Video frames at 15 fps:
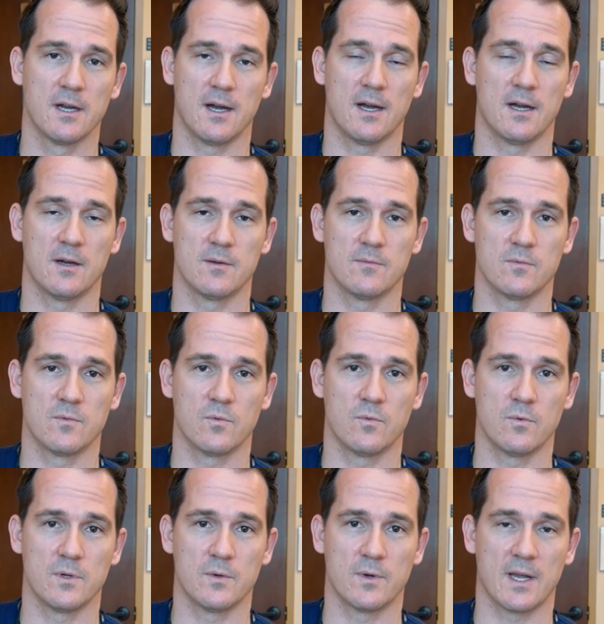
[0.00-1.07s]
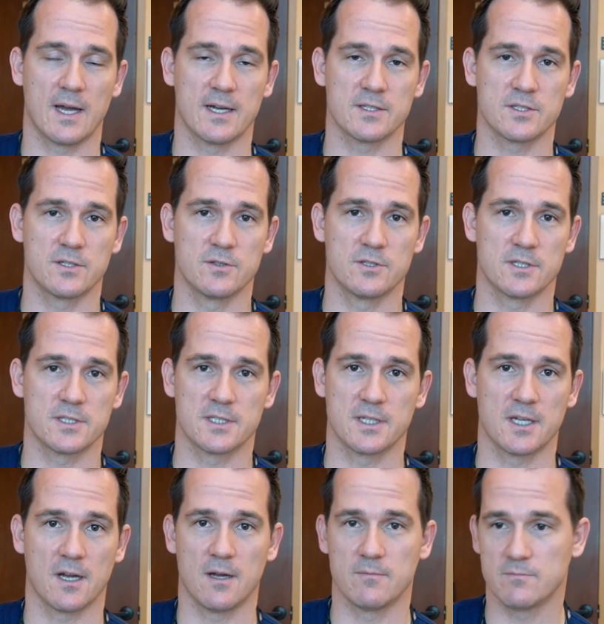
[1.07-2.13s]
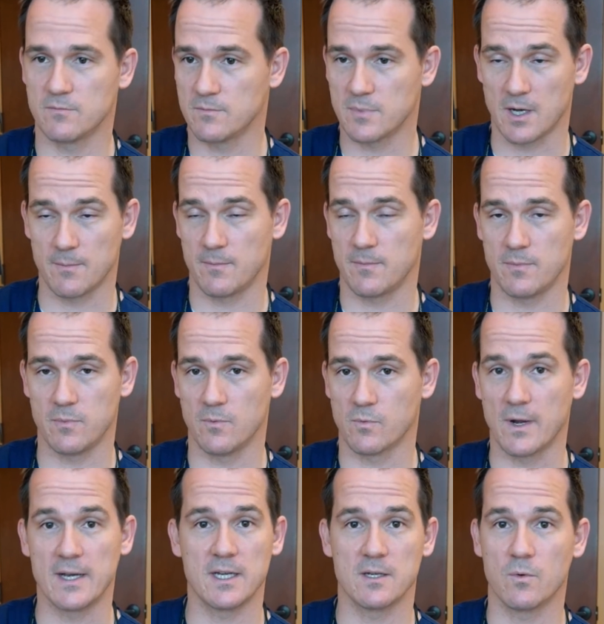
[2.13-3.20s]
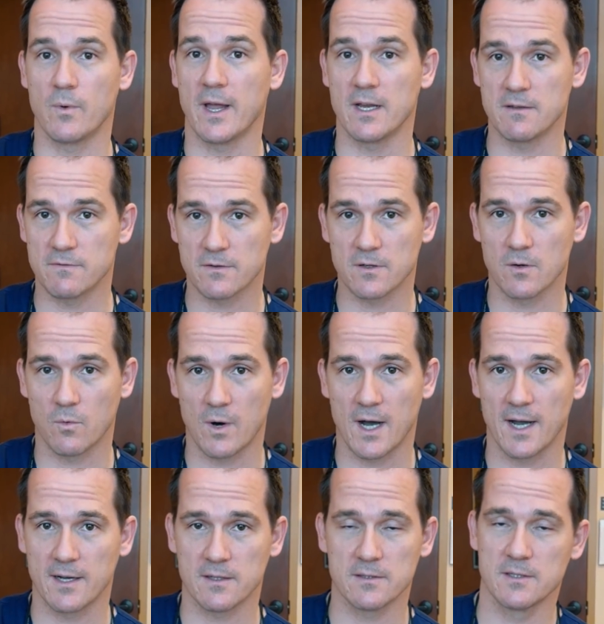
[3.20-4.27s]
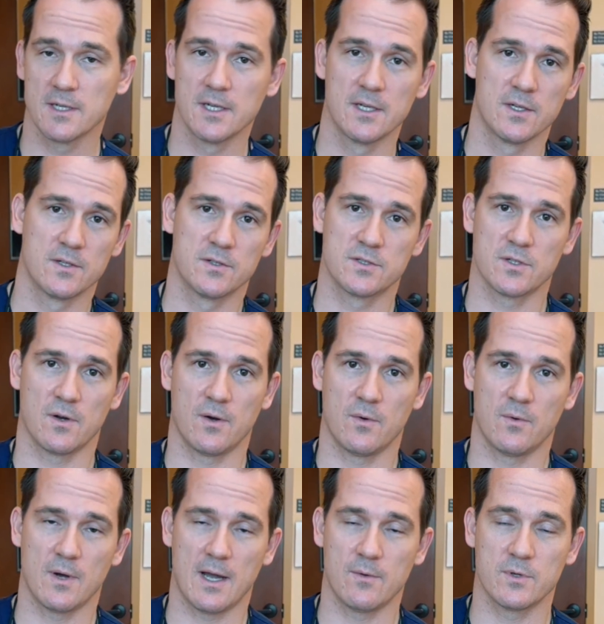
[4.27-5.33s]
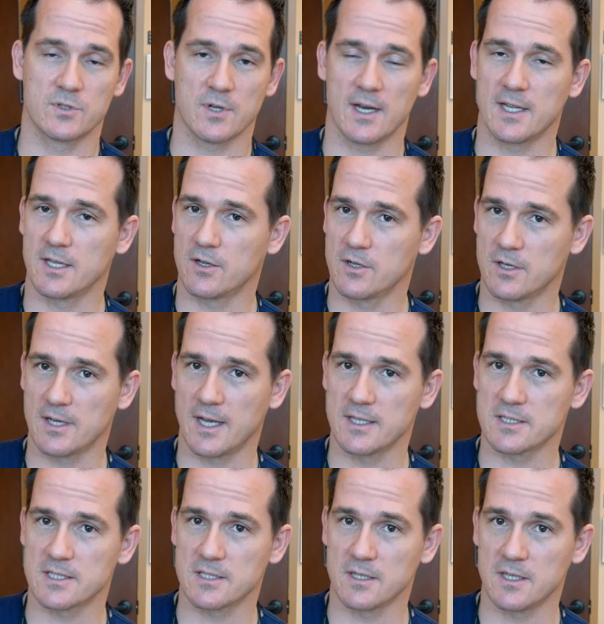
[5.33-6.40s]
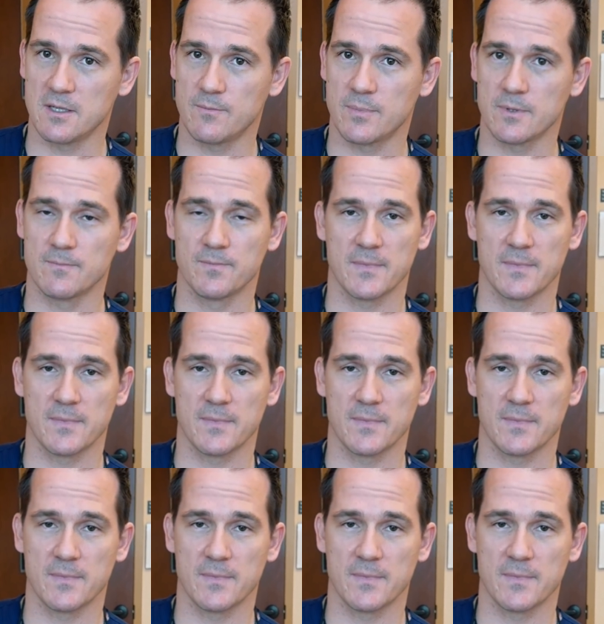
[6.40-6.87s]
Uh, we would ask you just to come uh, ready to wait for a while. So I would try to get a good night's sleep.